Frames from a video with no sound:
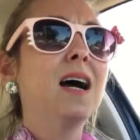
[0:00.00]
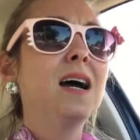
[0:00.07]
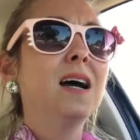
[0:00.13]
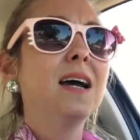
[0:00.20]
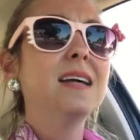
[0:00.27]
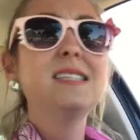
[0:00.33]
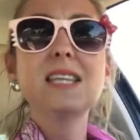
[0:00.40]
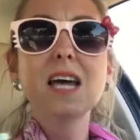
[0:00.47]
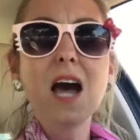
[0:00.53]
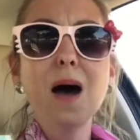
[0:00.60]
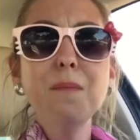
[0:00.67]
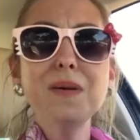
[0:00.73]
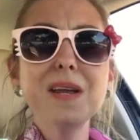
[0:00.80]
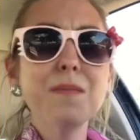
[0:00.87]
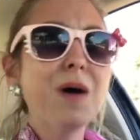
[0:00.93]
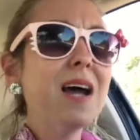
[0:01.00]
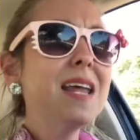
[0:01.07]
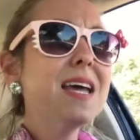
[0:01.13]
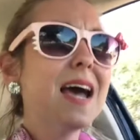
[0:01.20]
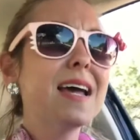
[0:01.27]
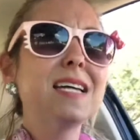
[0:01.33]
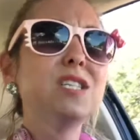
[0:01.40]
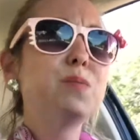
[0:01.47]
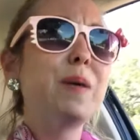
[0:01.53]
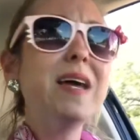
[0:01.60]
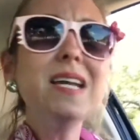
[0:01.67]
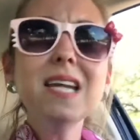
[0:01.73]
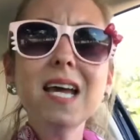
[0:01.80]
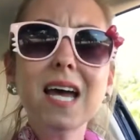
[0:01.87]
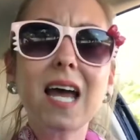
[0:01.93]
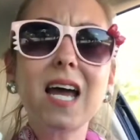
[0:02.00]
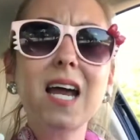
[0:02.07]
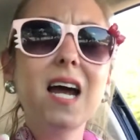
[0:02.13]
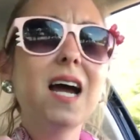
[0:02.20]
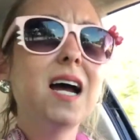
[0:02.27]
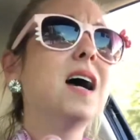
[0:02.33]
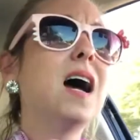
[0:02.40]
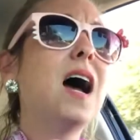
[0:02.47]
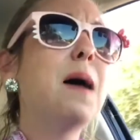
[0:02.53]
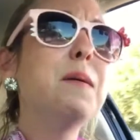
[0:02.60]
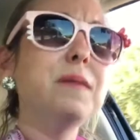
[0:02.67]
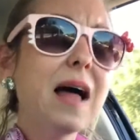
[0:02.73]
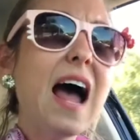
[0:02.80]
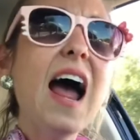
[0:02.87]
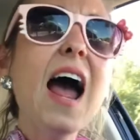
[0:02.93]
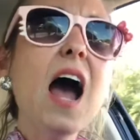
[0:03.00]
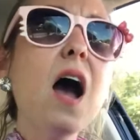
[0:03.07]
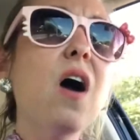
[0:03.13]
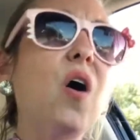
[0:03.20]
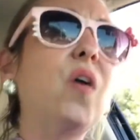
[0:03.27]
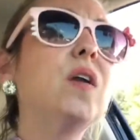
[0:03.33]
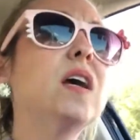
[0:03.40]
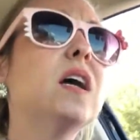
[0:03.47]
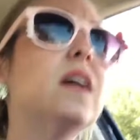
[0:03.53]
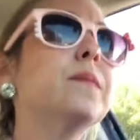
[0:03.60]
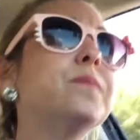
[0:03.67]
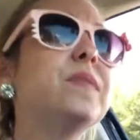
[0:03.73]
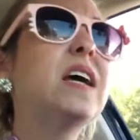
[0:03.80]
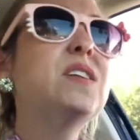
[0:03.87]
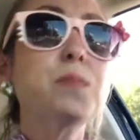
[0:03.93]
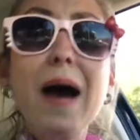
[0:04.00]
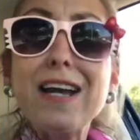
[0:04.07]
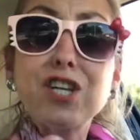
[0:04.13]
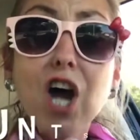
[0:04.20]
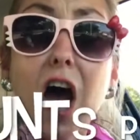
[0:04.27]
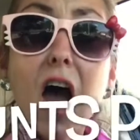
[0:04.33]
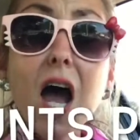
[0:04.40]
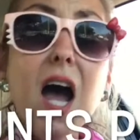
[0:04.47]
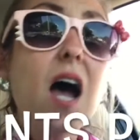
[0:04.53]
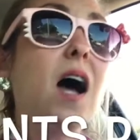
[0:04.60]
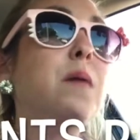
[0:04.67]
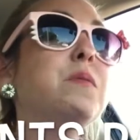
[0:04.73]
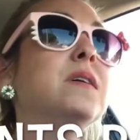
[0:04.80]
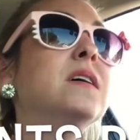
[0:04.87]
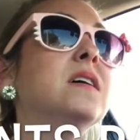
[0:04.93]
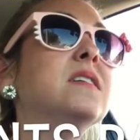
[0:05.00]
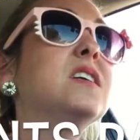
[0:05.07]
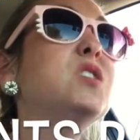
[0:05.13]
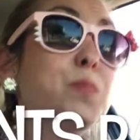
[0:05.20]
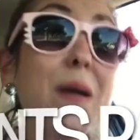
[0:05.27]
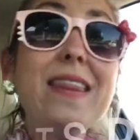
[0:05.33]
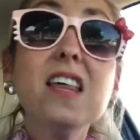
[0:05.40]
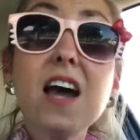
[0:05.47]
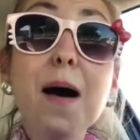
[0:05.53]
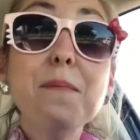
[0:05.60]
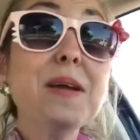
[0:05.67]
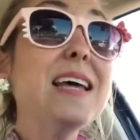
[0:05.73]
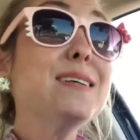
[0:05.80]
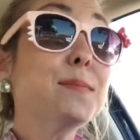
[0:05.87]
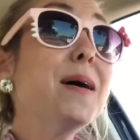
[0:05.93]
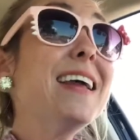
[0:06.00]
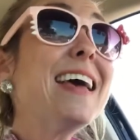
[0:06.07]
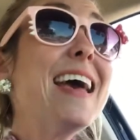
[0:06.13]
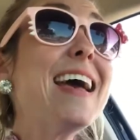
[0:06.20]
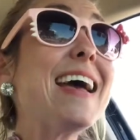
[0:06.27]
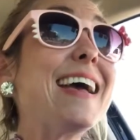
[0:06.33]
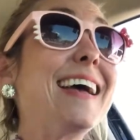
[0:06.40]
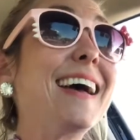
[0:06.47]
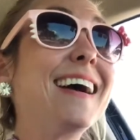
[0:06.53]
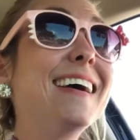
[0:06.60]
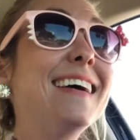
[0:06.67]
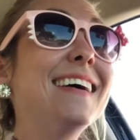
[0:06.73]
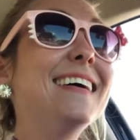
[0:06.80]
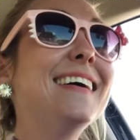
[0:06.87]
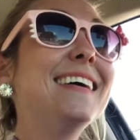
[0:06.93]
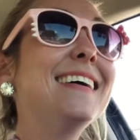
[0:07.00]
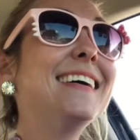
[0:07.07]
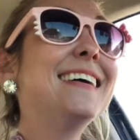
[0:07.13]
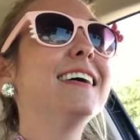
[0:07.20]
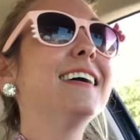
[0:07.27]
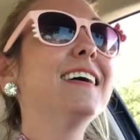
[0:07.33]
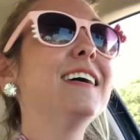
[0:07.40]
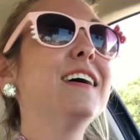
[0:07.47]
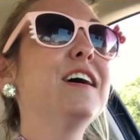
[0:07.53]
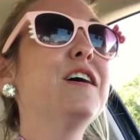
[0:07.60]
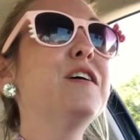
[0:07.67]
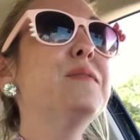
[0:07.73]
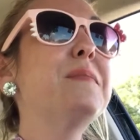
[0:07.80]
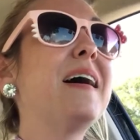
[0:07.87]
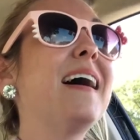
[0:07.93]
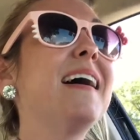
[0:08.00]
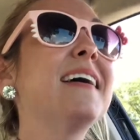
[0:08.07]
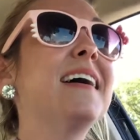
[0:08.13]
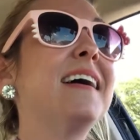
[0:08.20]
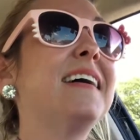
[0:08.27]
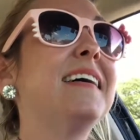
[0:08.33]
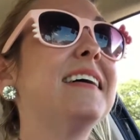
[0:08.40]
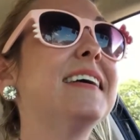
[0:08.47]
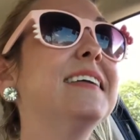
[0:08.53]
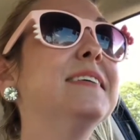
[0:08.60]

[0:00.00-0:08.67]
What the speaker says: It's the company money. I can spend it. I'm allowed. It's my job to spend the company's money. Oh my God.